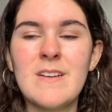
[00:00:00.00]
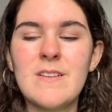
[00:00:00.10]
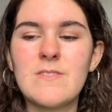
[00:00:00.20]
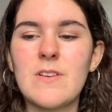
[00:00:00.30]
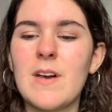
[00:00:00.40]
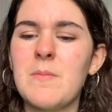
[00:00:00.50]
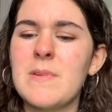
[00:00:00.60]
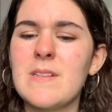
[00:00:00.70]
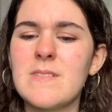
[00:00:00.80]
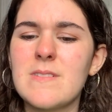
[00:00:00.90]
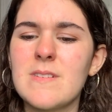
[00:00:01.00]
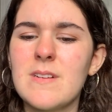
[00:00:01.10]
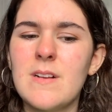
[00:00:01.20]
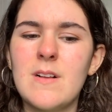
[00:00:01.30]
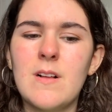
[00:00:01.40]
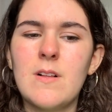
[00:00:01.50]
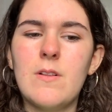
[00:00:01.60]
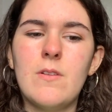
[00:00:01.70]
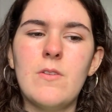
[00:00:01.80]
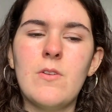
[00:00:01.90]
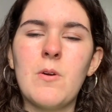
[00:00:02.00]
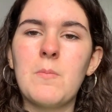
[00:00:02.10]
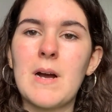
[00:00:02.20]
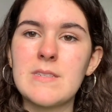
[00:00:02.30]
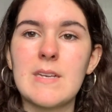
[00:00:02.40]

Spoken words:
So that means no matter